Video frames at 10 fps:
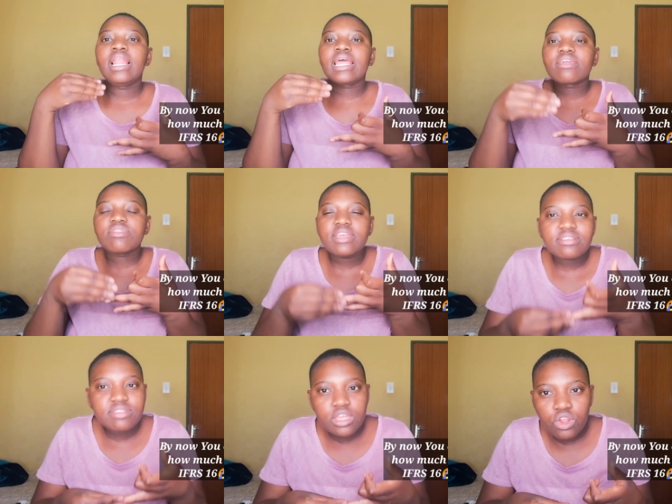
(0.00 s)
like
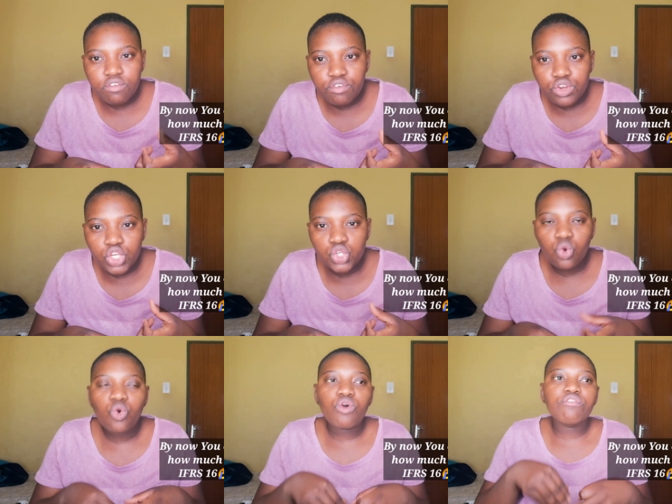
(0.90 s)
things they're not very
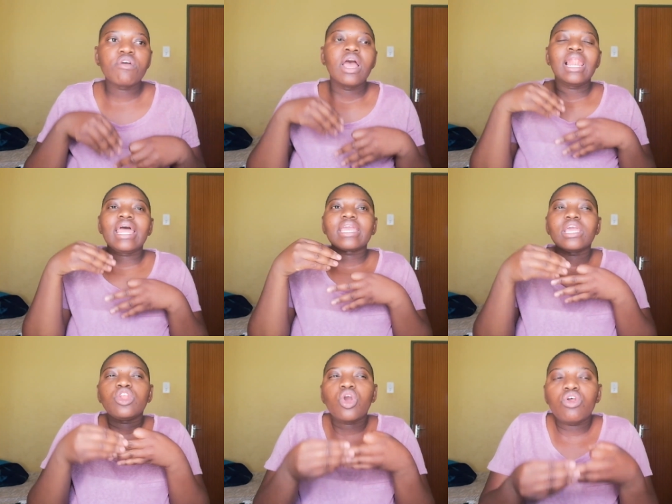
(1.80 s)
sure of, like
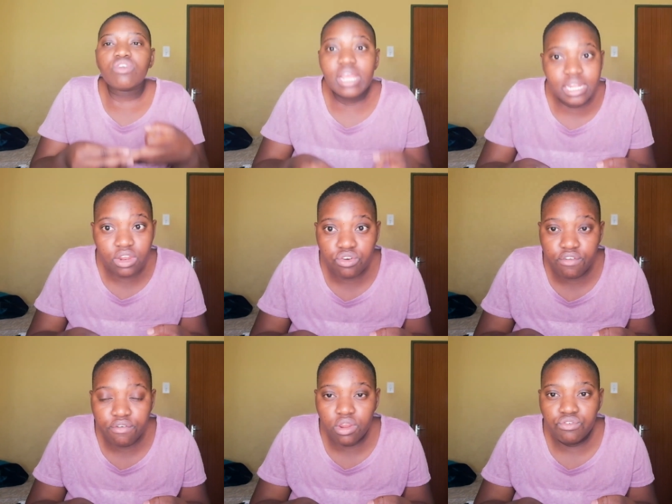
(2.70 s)
incorrectly
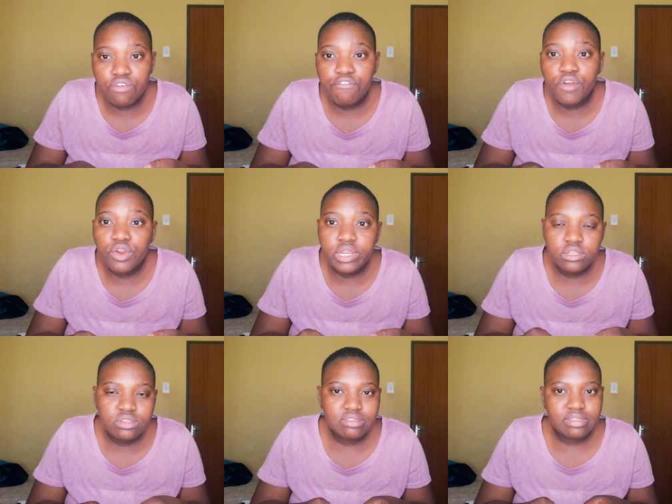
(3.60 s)

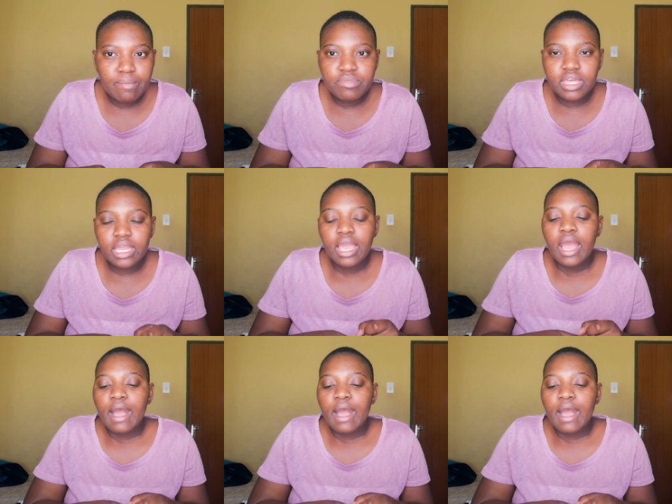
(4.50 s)
referring to something